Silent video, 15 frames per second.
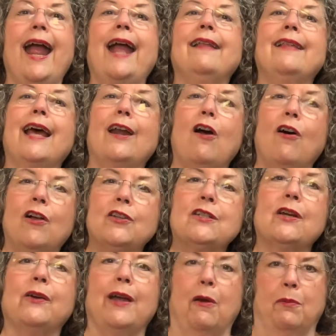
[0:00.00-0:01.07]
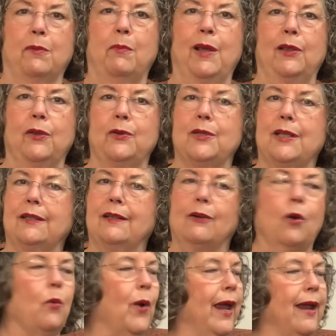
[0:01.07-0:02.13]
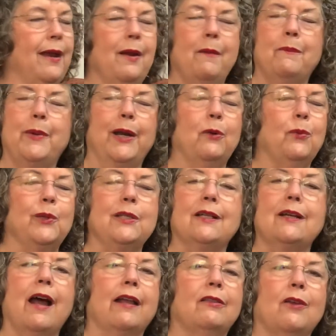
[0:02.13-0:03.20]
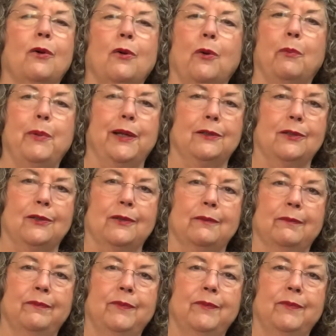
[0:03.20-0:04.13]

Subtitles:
and that also helped me lose a little weight, but it was not the whole picture.